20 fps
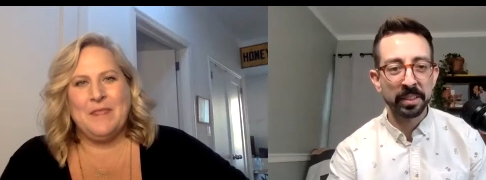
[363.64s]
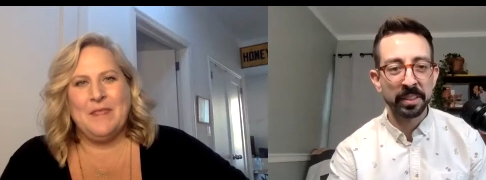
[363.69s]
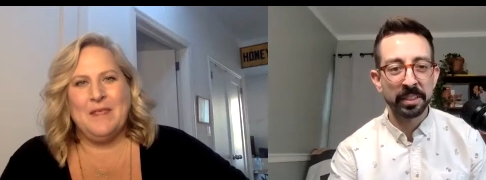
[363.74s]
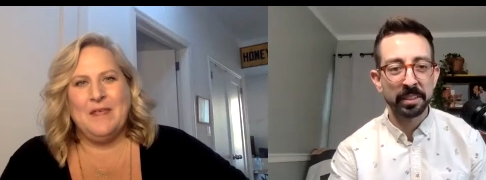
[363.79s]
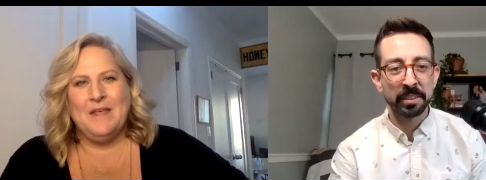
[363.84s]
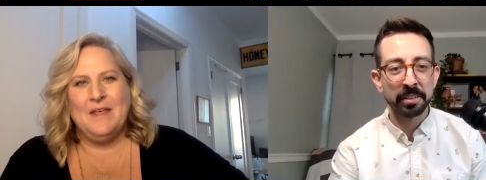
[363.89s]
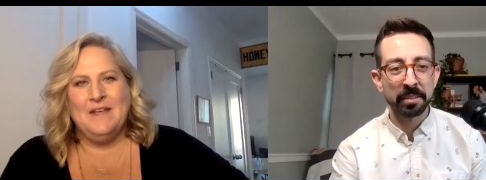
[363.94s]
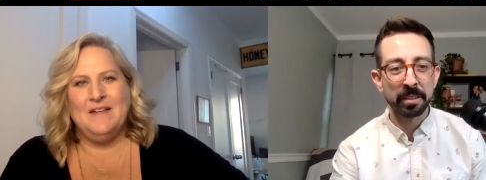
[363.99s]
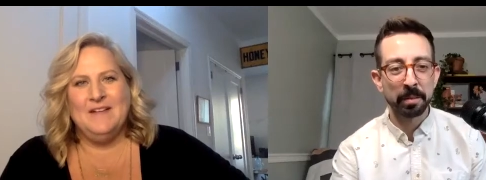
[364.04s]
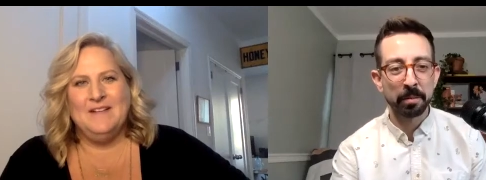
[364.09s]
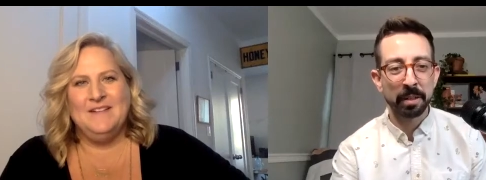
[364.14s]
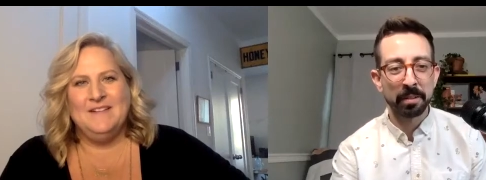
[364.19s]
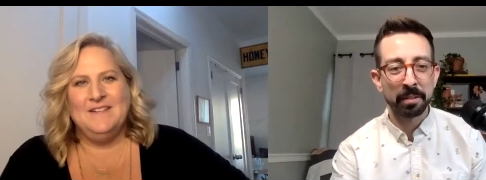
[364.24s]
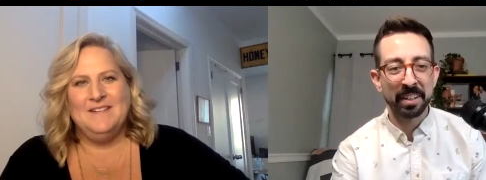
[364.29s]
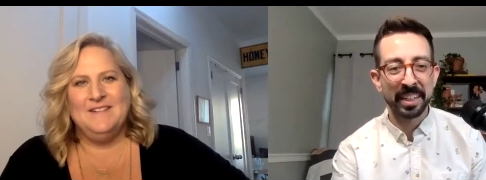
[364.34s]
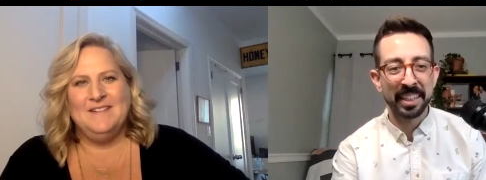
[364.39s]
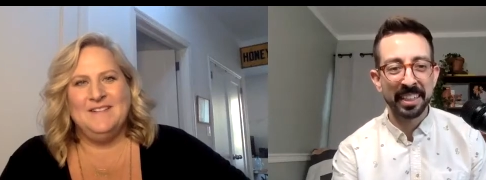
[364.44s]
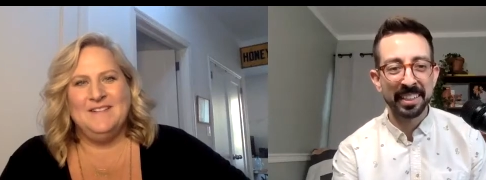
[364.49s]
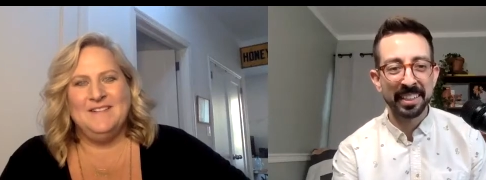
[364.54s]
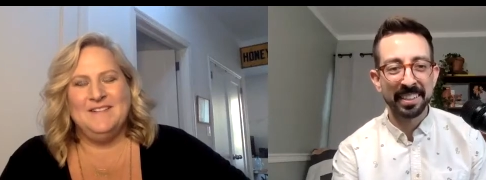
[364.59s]
Speaker 1: to do. Am I
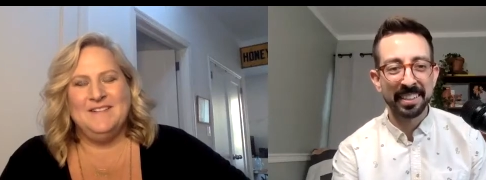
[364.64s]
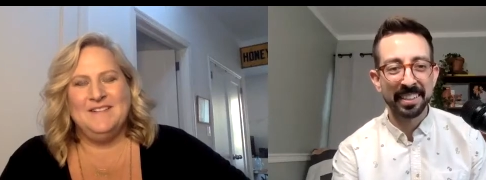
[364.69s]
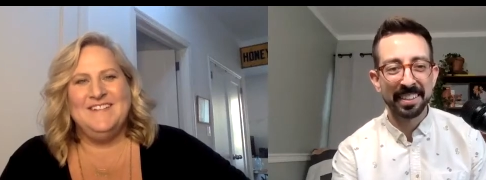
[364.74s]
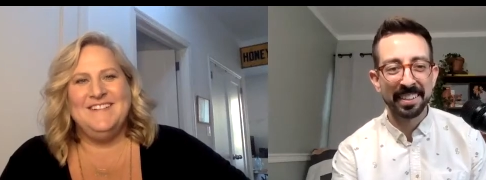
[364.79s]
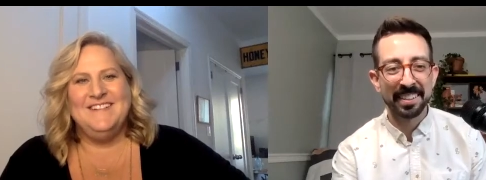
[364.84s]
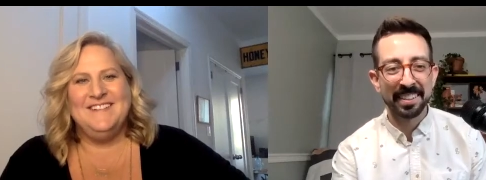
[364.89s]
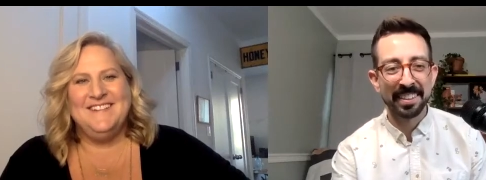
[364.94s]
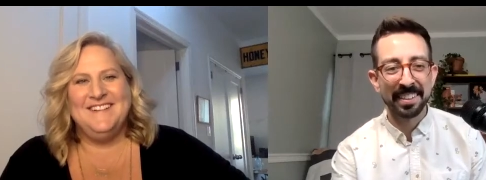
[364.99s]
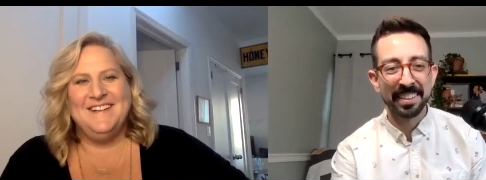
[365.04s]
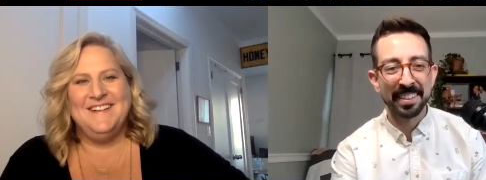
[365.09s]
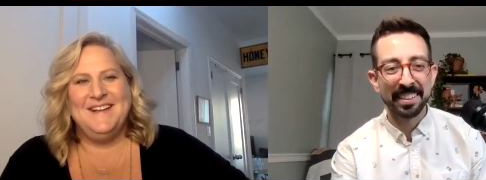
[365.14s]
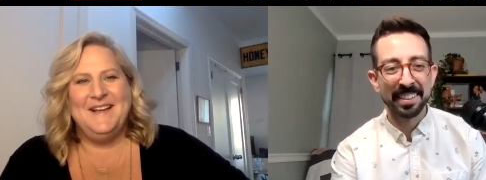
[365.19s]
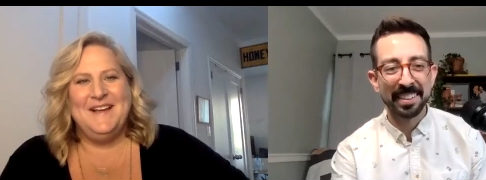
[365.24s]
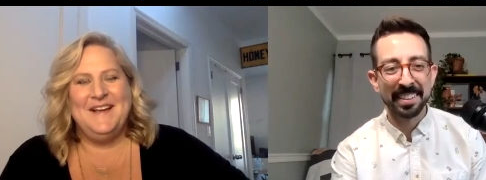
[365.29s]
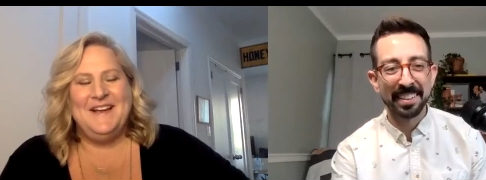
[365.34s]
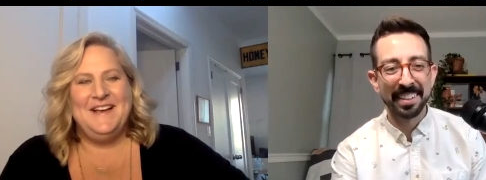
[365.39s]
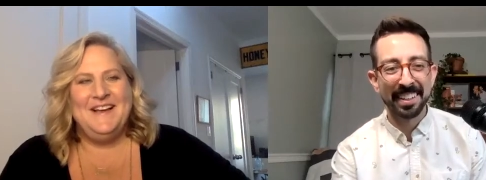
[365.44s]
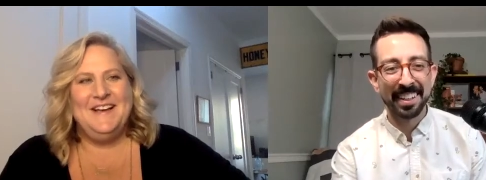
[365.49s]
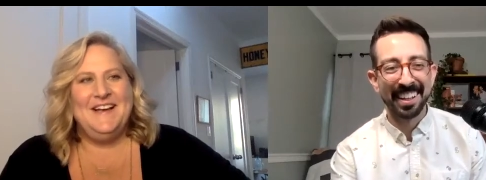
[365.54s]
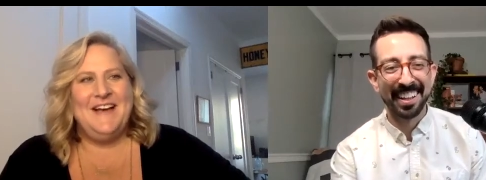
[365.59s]
right?
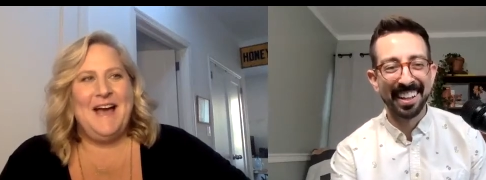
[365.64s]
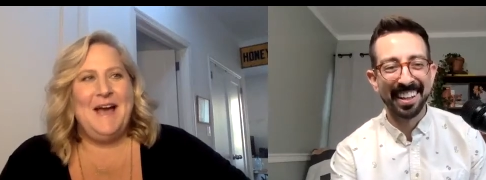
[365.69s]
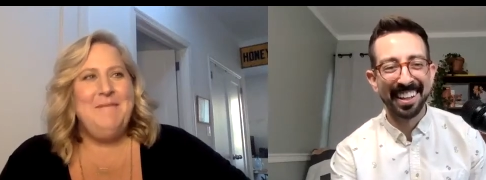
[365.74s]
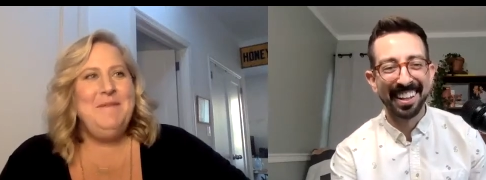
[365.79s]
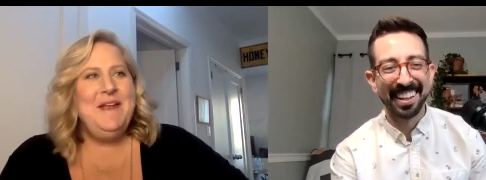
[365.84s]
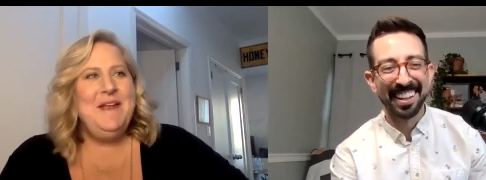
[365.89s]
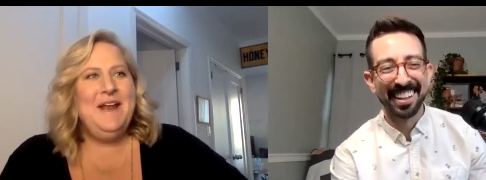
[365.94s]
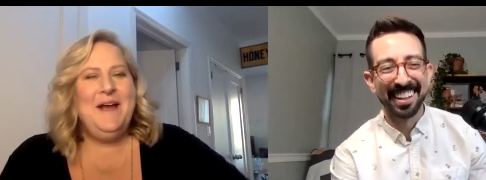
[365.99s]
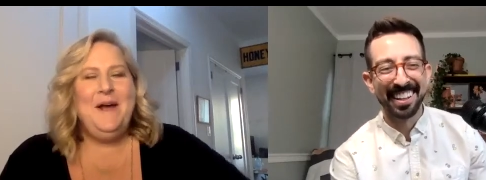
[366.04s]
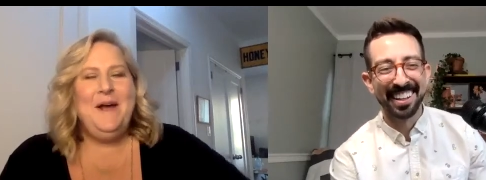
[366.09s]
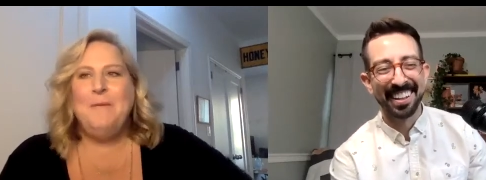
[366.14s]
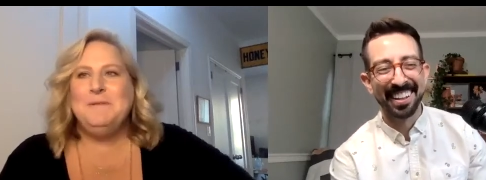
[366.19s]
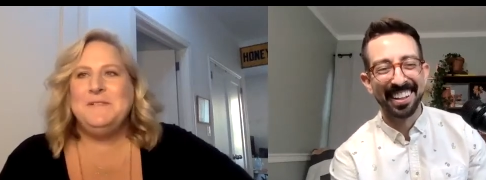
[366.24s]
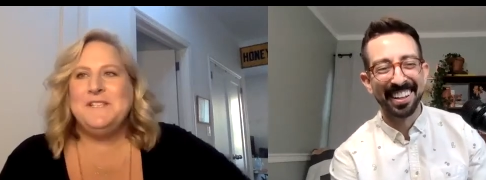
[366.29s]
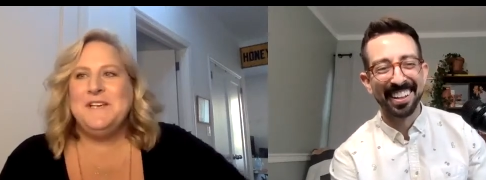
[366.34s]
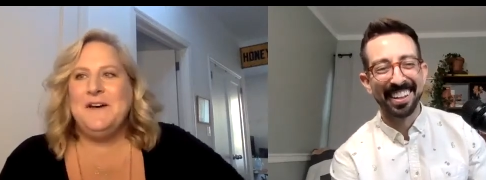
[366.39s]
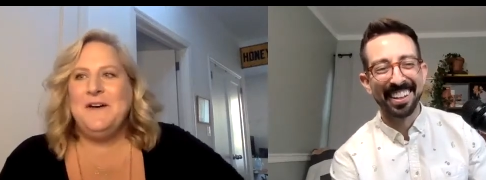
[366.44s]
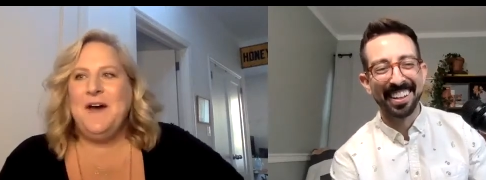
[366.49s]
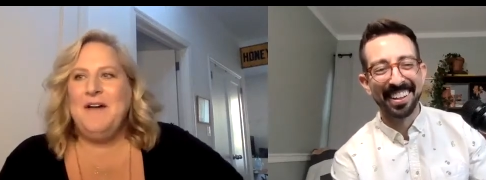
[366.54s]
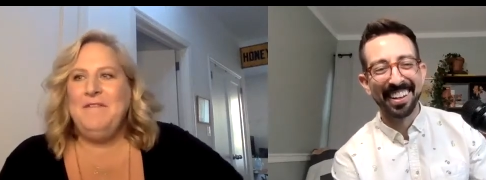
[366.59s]
Speaker 2: I mean, I hope
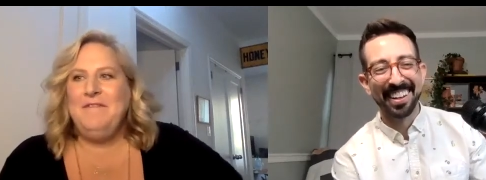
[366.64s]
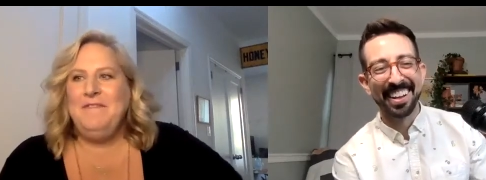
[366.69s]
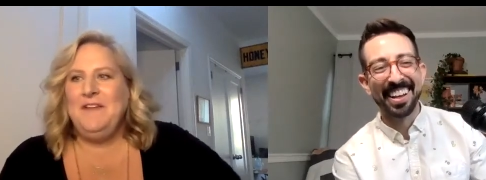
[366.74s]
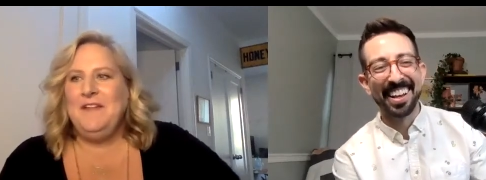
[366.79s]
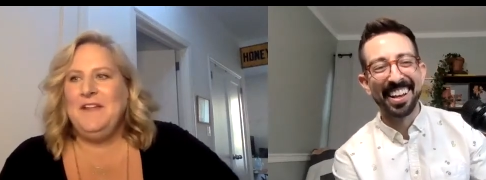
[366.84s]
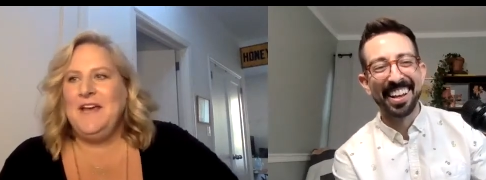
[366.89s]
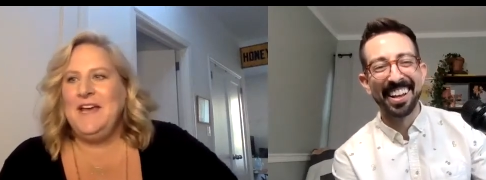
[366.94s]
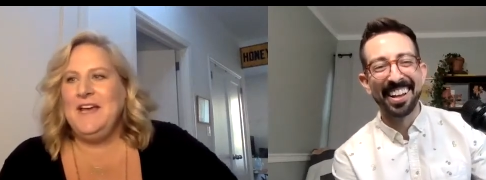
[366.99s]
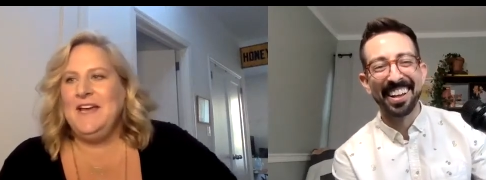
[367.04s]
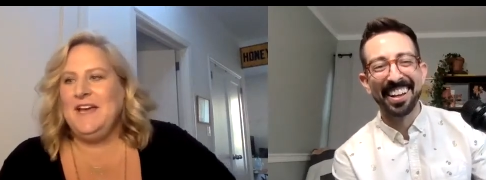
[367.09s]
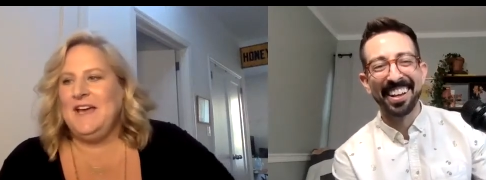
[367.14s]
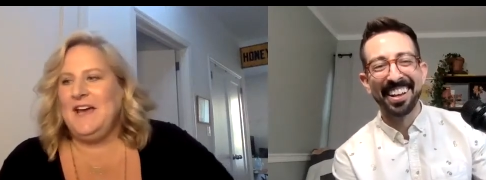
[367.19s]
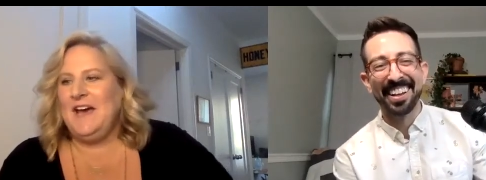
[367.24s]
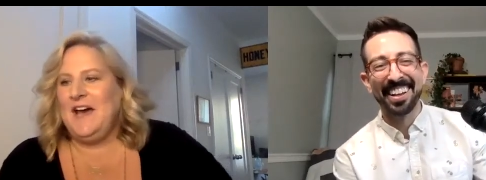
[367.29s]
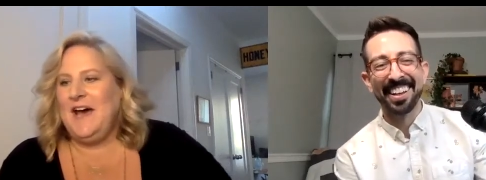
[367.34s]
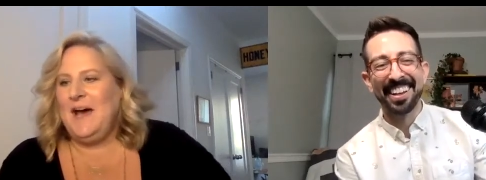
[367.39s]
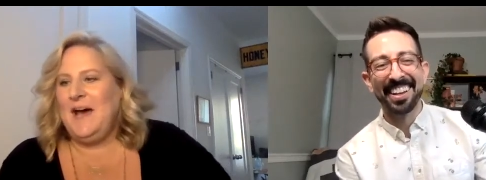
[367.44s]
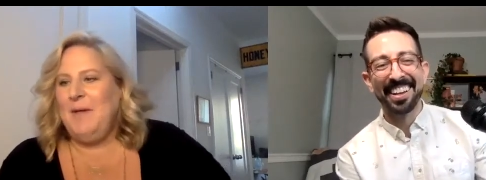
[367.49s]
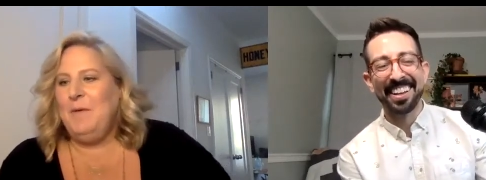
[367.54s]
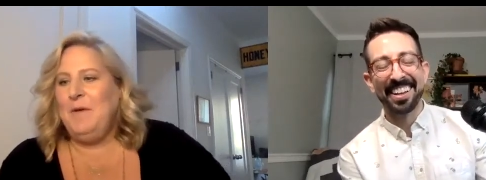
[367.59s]
so. I feel like I